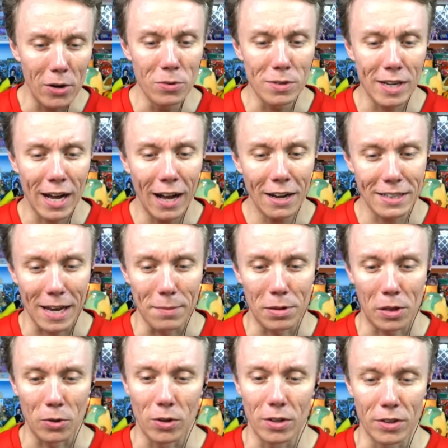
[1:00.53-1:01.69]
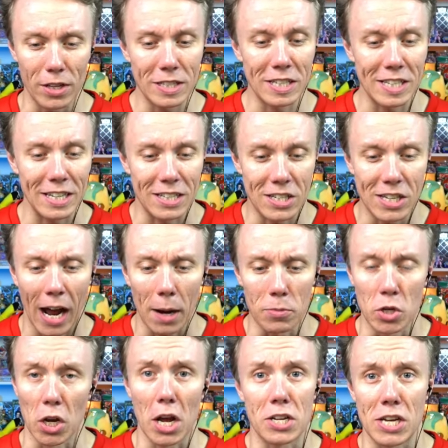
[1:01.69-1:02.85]
own card game store. This is it. Time
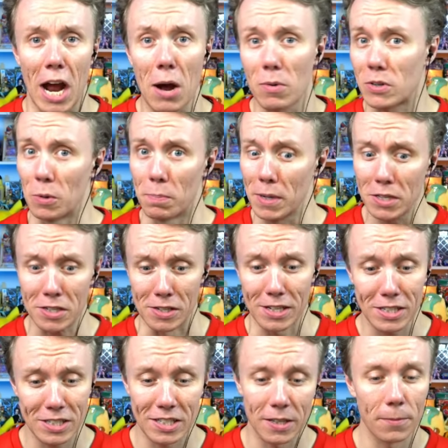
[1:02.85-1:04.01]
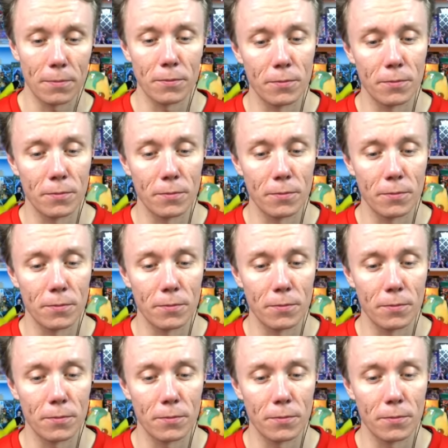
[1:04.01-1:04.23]
to get down to business.